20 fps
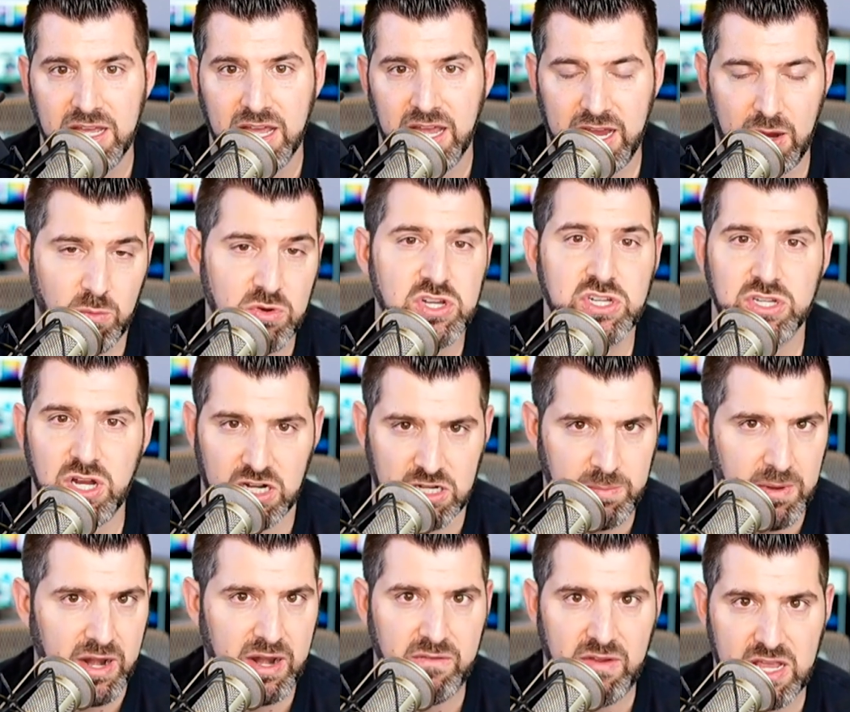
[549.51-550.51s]
Again, we just talked
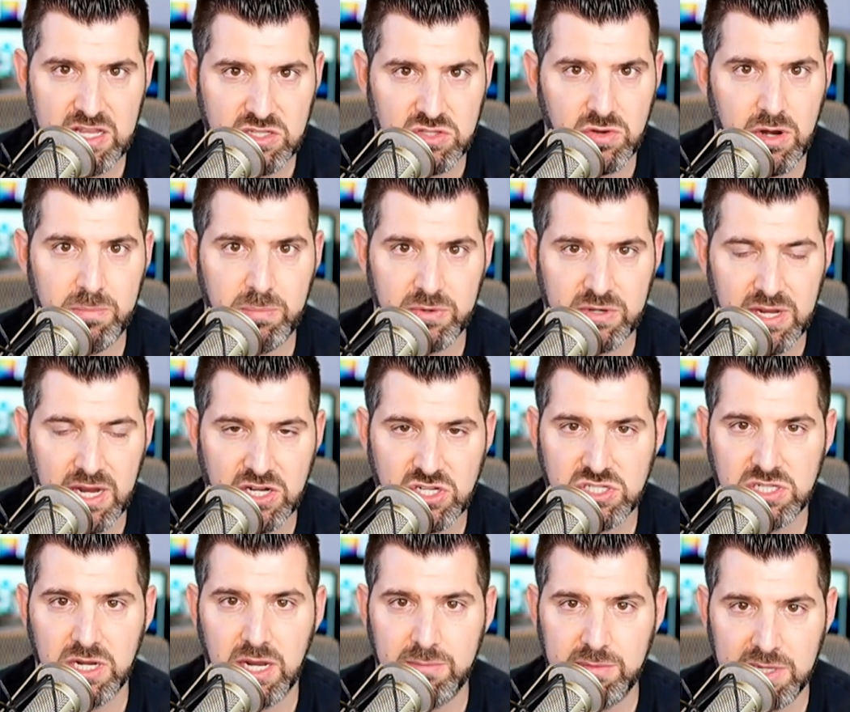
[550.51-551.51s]
about advanced threat
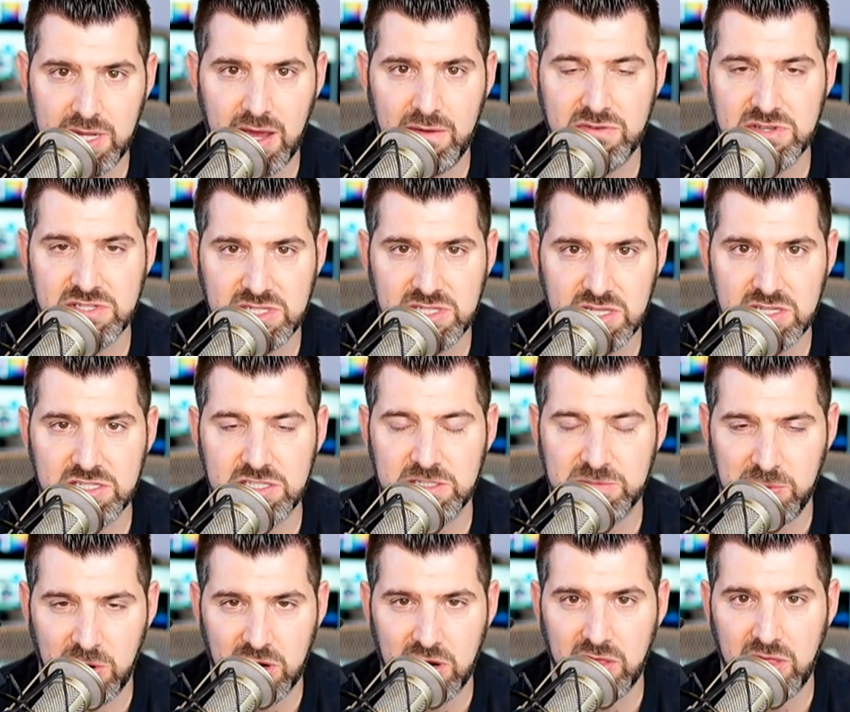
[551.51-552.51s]
protection. I mean, obviously this is
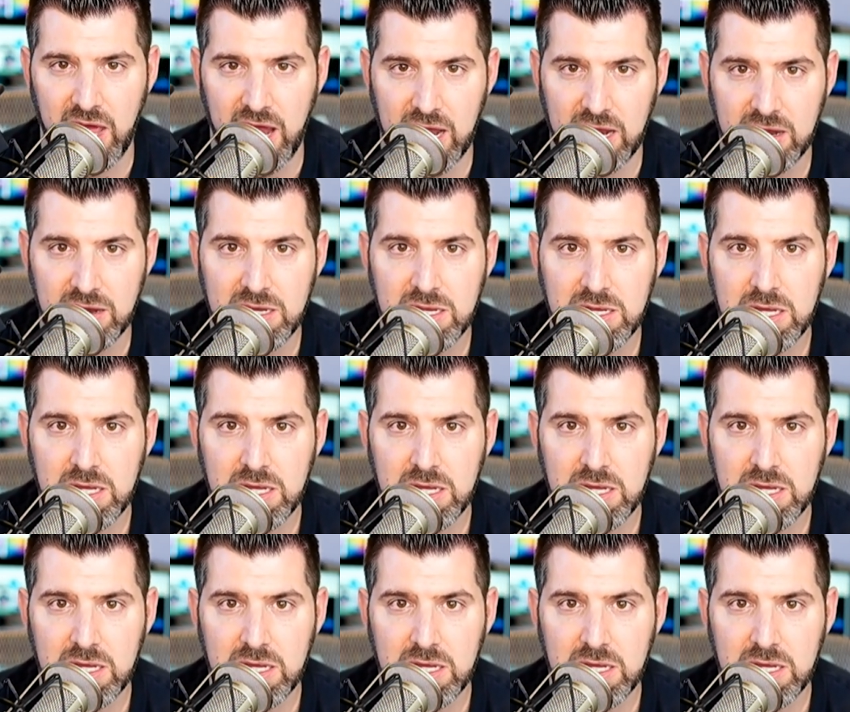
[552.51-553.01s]
part of that.